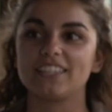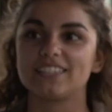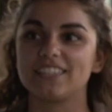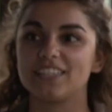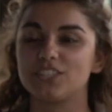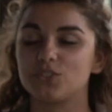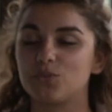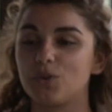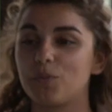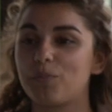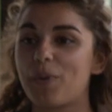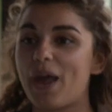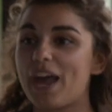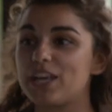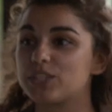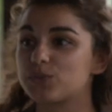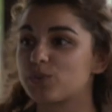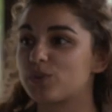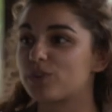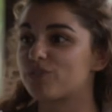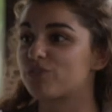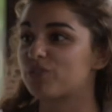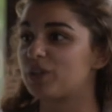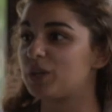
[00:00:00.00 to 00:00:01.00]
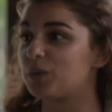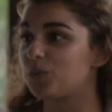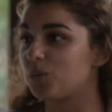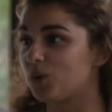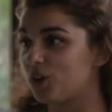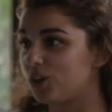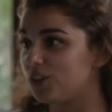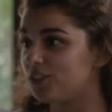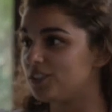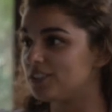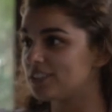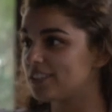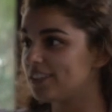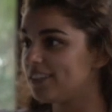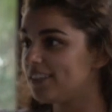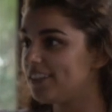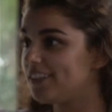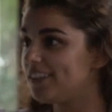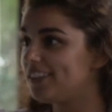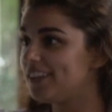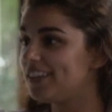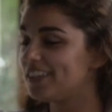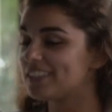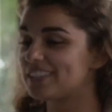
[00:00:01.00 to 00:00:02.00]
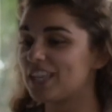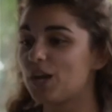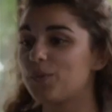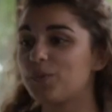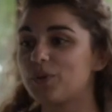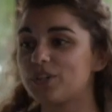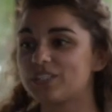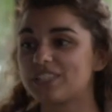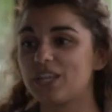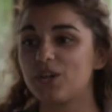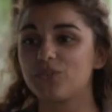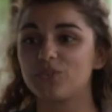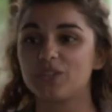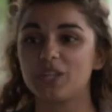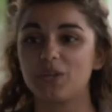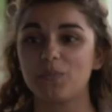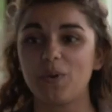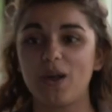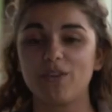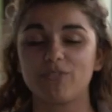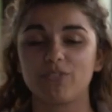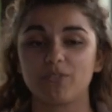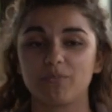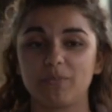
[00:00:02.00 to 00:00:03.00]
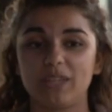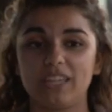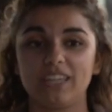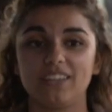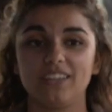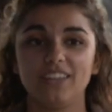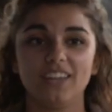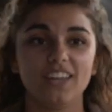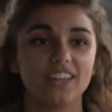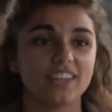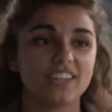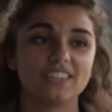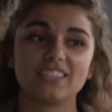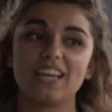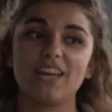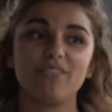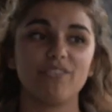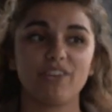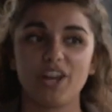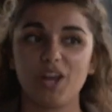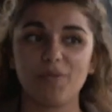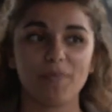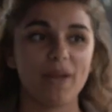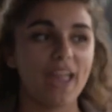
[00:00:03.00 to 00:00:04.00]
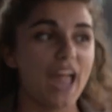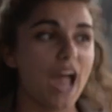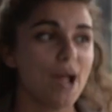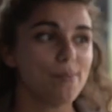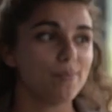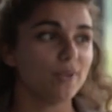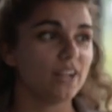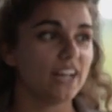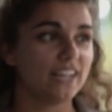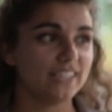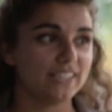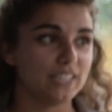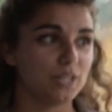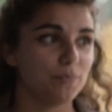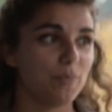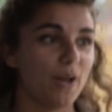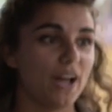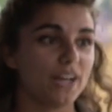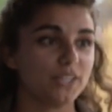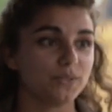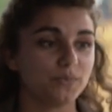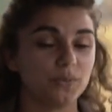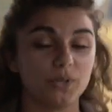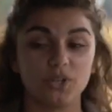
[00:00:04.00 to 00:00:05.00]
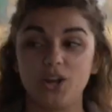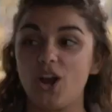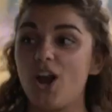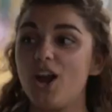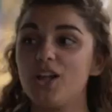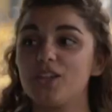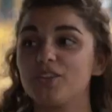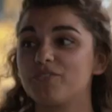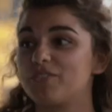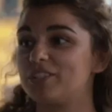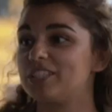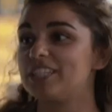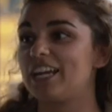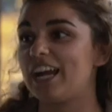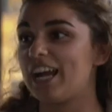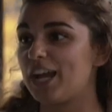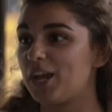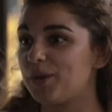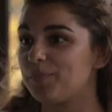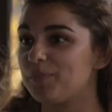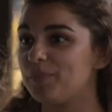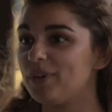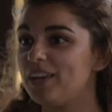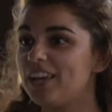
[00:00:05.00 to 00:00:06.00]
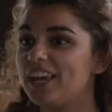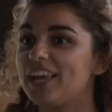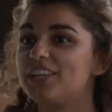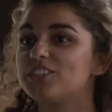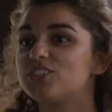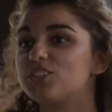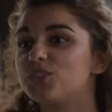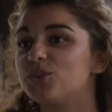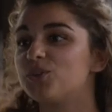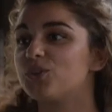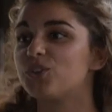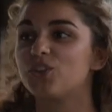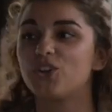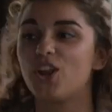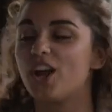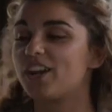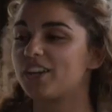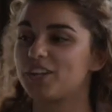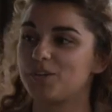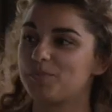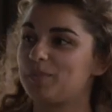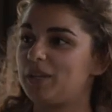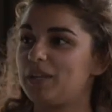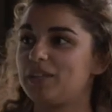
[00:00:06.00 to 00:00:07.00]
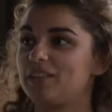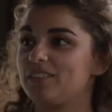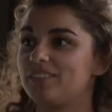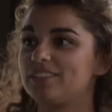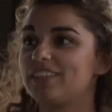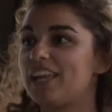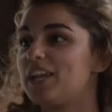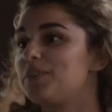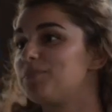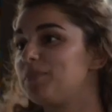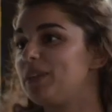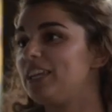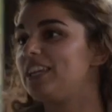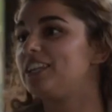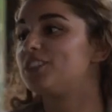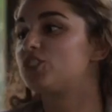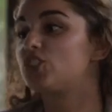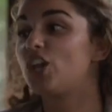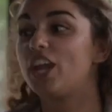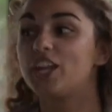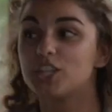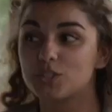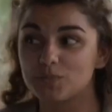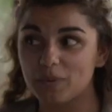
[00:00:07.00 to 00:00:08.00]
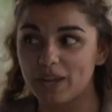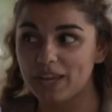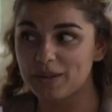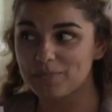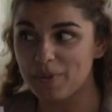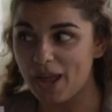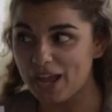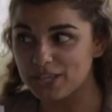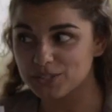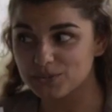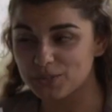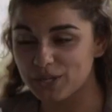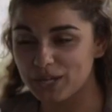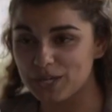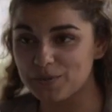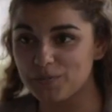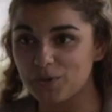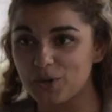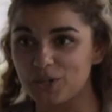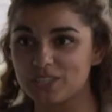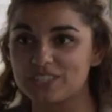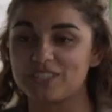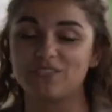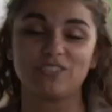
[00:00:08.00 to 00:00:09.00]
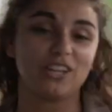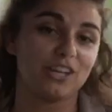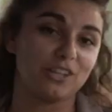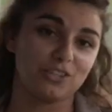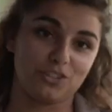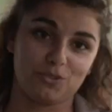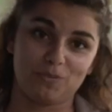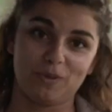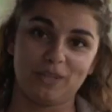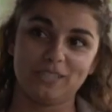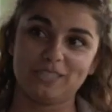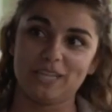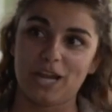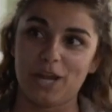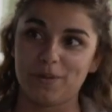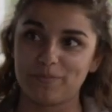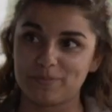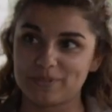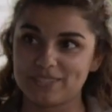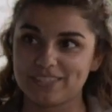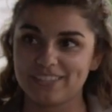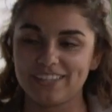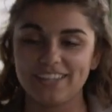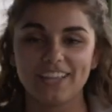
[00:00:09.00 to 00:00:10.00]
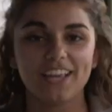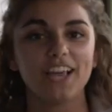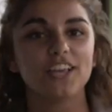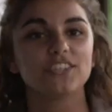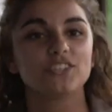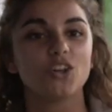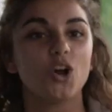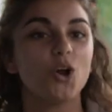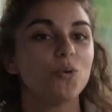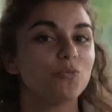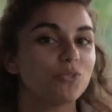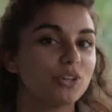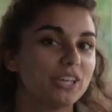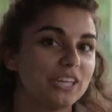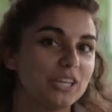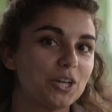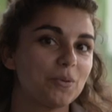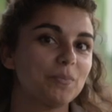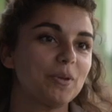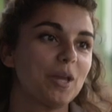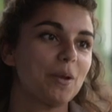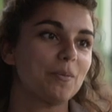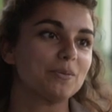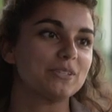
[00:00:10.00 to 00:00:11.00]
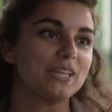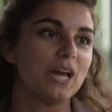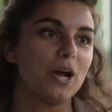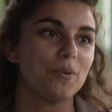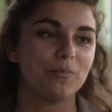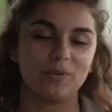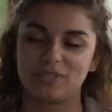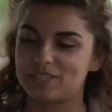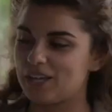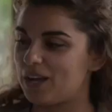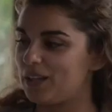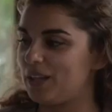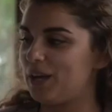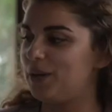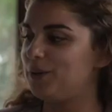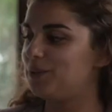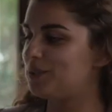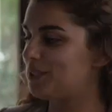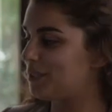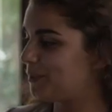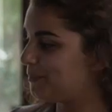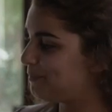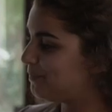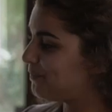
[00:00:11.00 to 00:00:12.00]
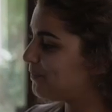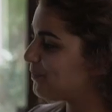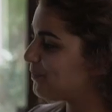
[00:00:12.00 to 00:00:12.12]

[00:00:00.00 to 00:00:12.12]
us into a password-free world. So that works out really well for me because I forget my Apple ID password all of the time and soon they're not going to be let me change my password anymore because I've done it too many times. So hopefully he'll be able to help us all out.